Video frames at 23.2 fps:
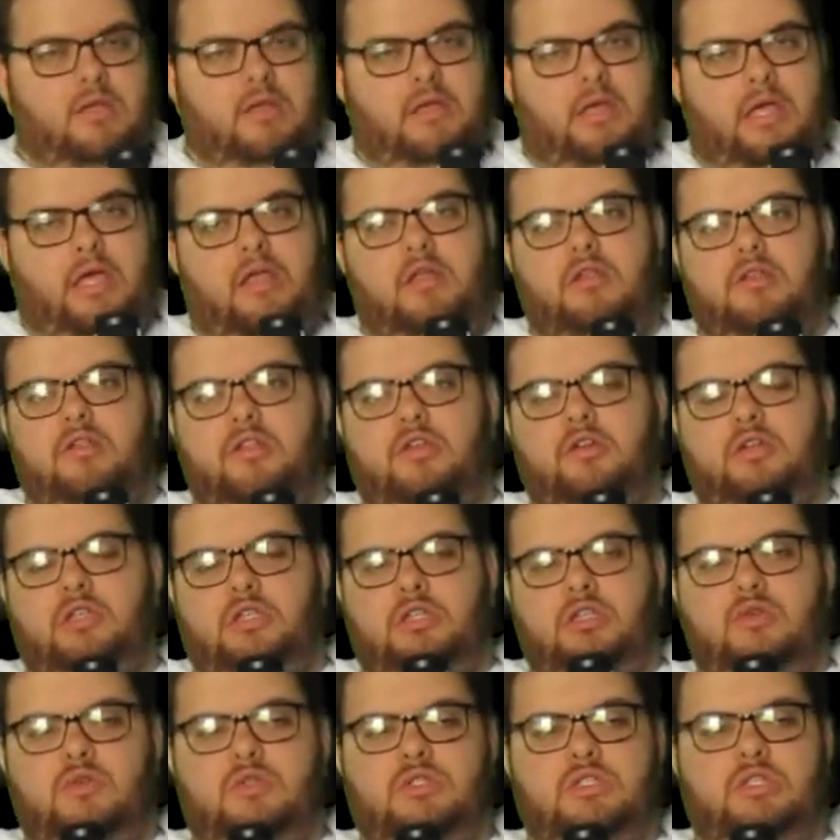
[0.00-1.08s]
and you can
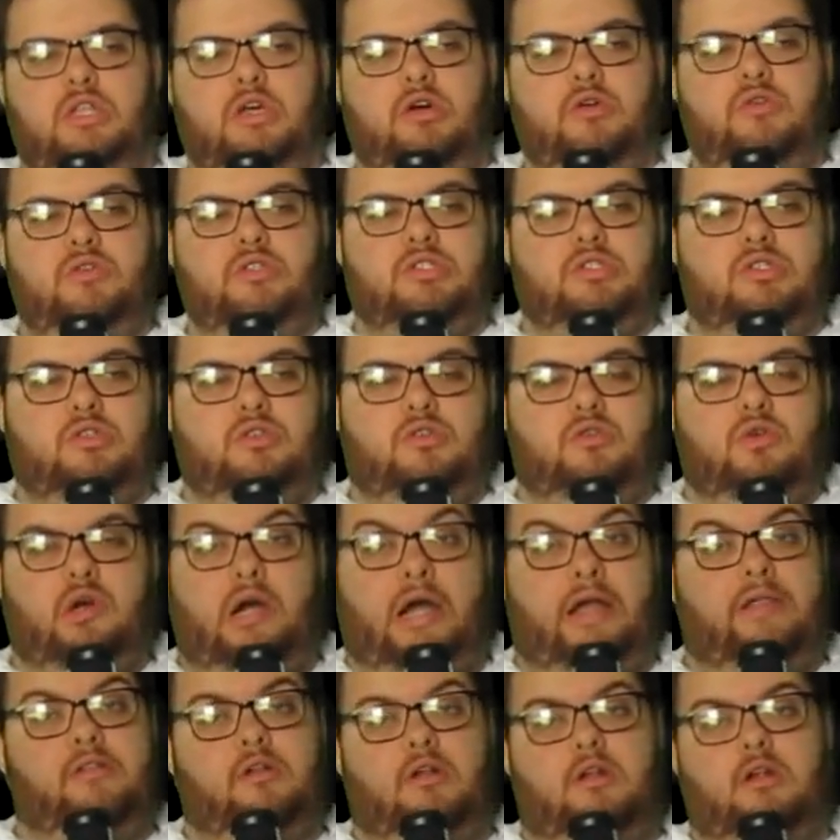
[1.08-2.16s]
use those to
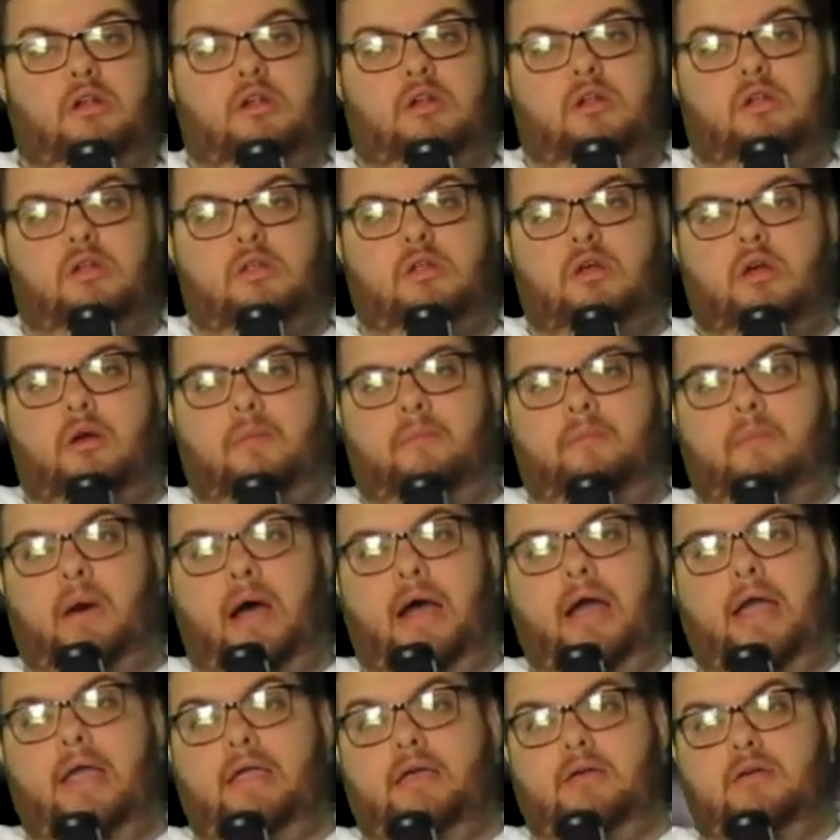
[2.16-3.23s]
either
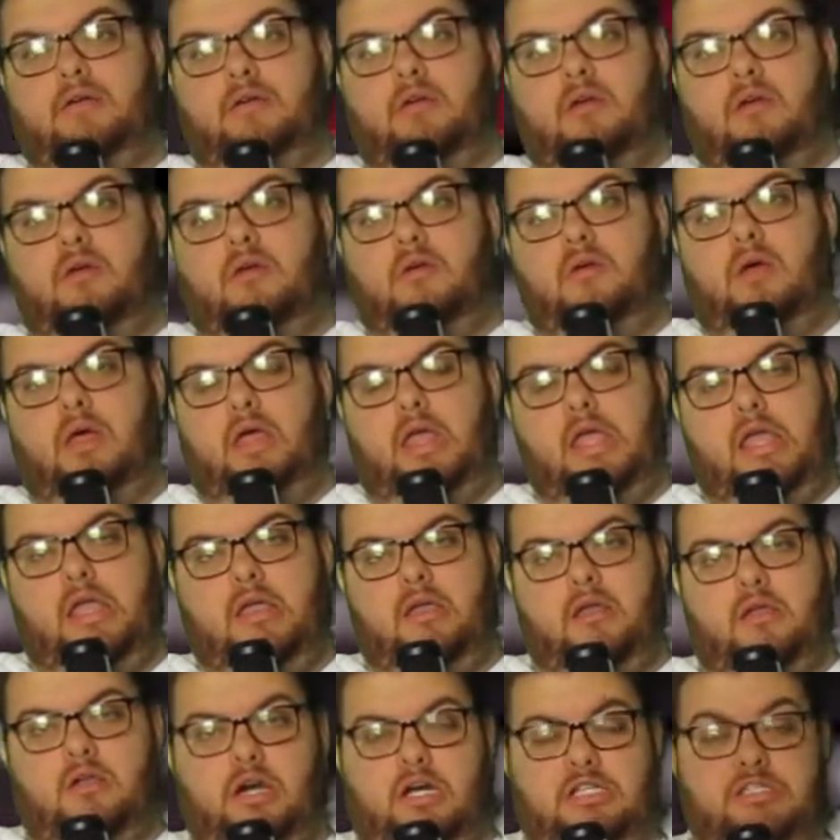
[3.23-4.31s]
buy a
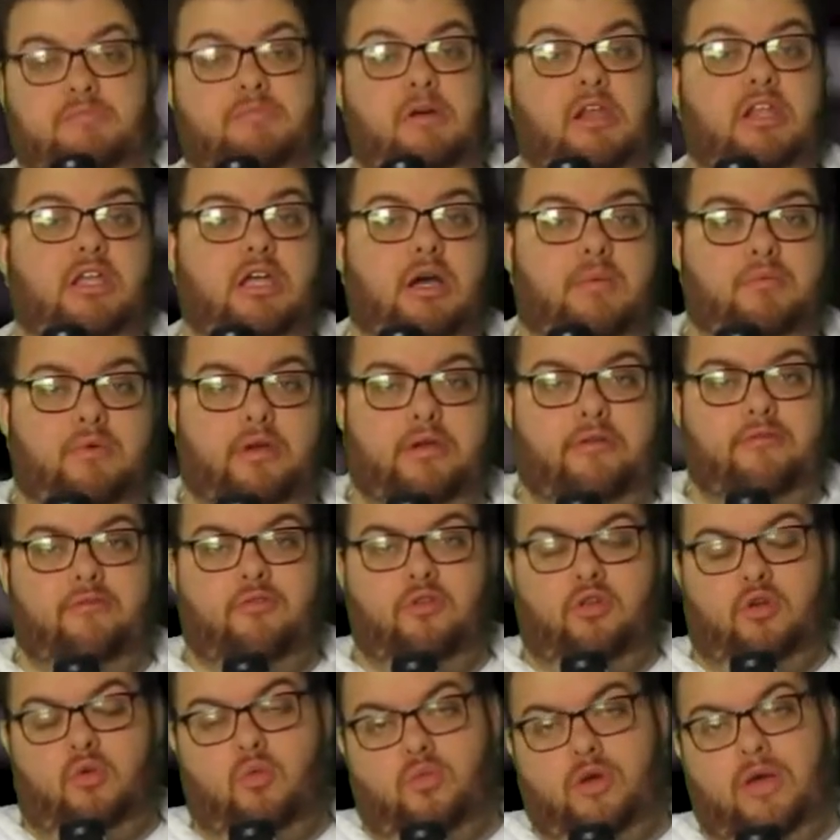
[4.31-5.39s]
cosmetic upgrade for
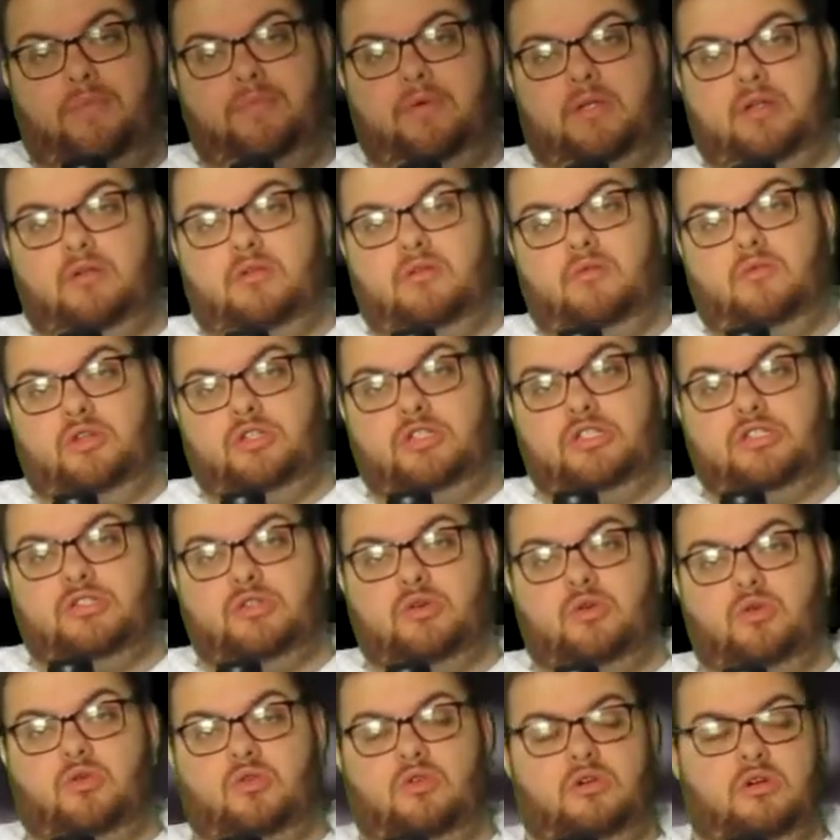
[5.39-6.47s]
your weapon, which is
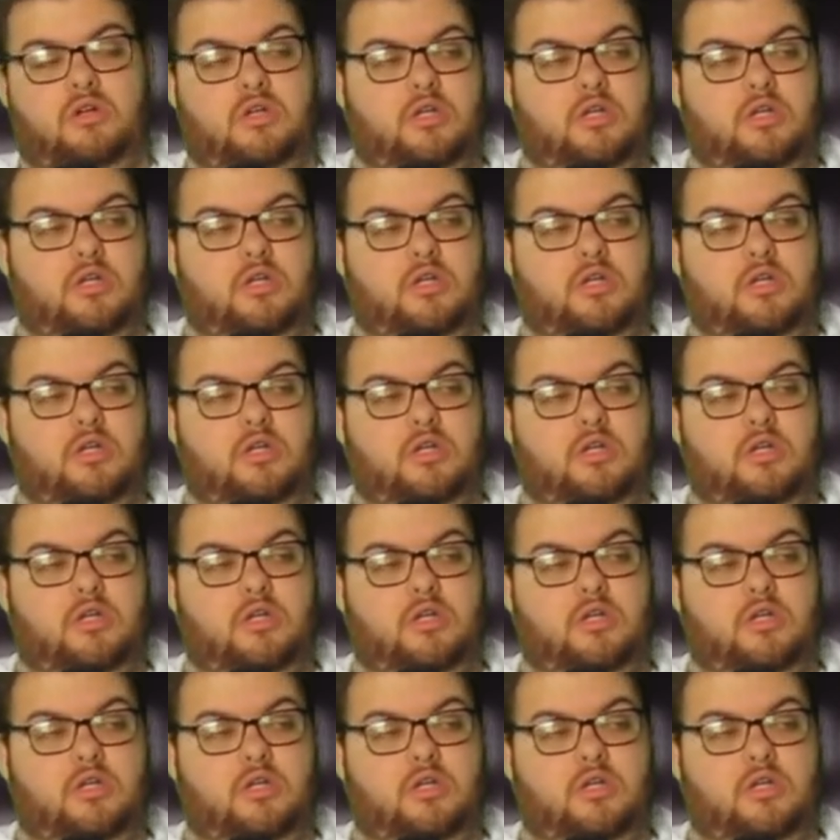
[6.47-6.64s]
cool.